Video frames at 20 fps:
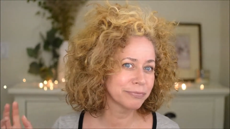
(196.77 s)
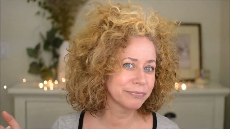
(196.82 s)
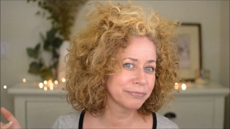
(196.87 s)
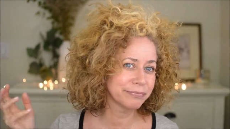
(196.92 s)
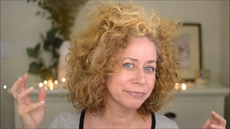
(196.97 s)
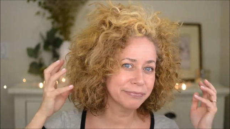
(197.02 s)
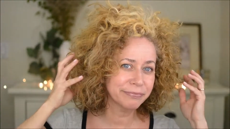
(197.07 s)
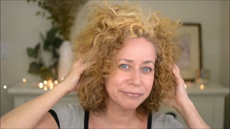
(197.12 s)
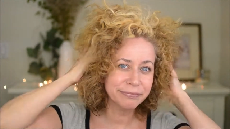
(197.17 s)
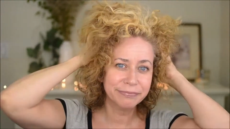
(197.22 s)

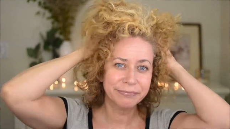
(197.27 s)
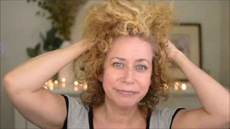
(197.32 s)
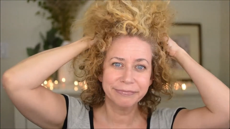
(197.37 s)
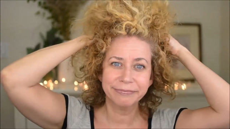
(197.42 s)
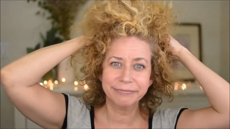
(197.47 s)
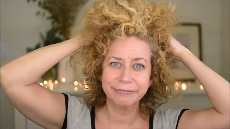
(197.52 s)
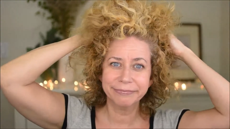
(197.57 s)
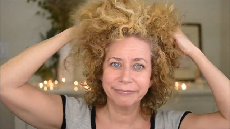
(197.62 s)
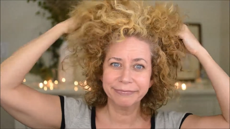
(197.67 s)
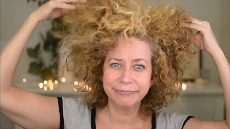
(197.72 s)

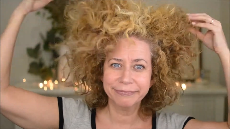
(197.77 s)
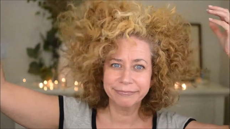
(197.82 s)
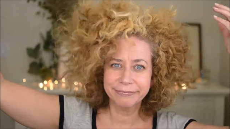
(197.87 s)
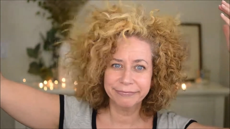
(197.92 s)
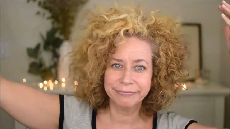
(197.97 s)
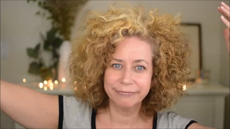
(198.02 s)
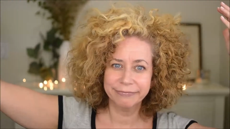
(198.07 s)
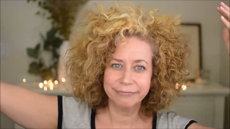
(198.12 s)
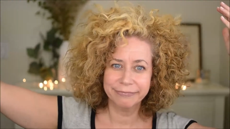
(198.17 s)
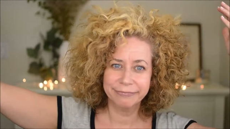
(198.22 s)

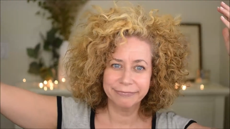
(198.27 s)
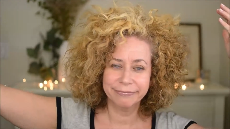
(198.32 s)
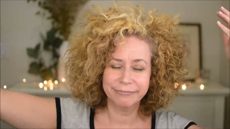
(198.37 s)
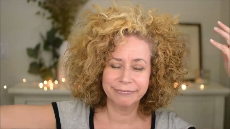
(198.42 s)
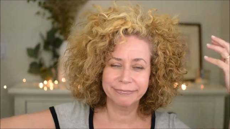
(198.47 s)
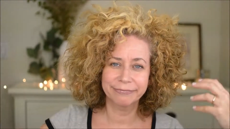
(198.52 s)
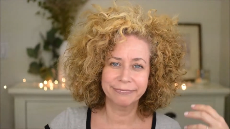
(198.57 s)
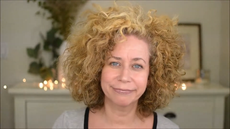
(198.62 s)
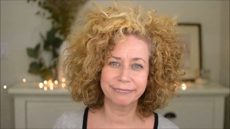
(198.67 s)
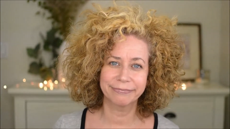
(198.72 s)

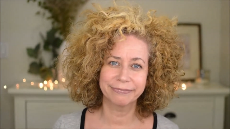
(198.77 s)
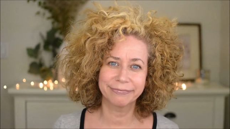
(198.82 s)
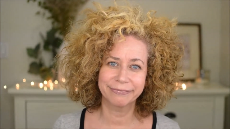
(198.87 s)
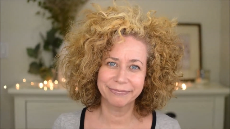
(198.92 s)
[no speech]